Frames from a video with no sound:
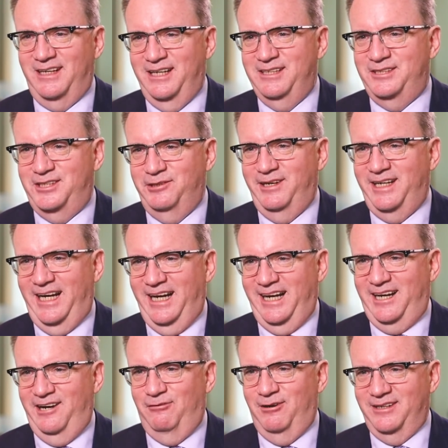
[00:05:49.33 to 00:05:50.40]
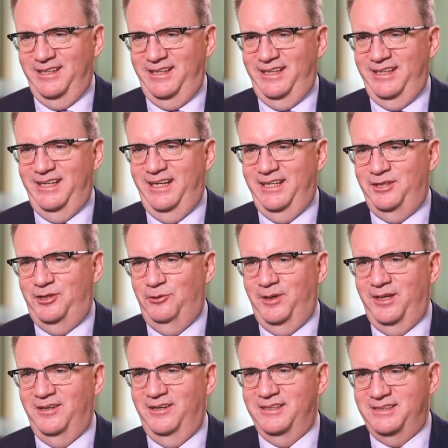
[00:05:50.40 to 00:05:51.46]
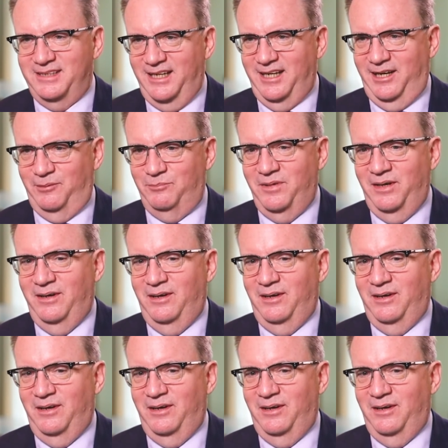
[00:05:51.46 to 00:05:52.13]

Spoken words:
and do it accurately and do it on time